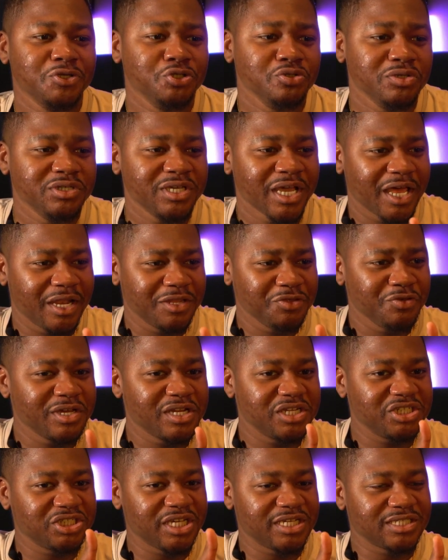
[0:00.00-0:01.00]
but you kind of you
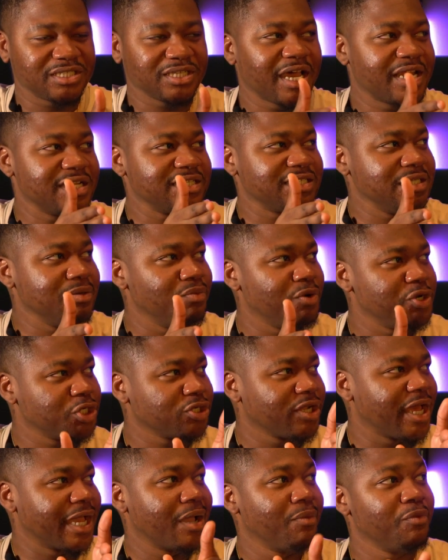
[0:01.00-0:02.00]
get a chance to kind of see
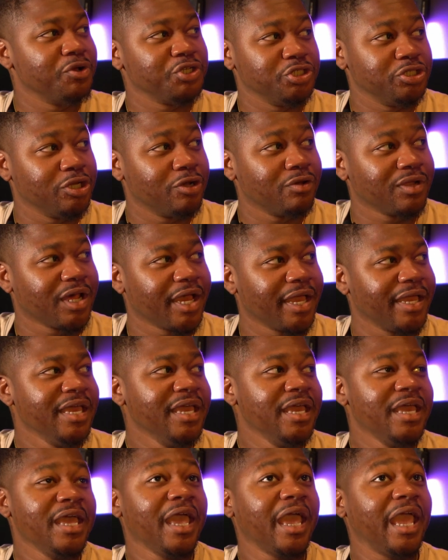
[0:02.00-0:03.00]
what you like and what you don't like.
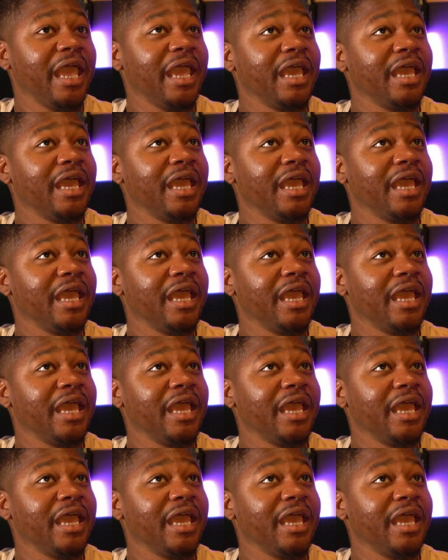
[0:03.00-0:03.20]
Mm-hmm.